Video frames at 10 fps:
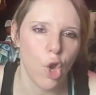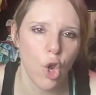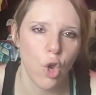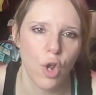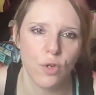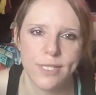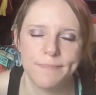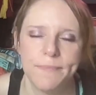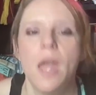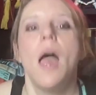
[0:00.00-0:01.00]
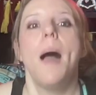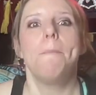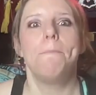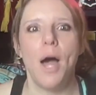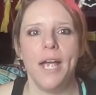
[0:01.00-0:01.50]
who knows?
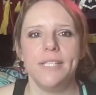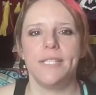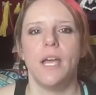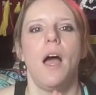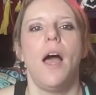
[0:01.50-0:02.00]
But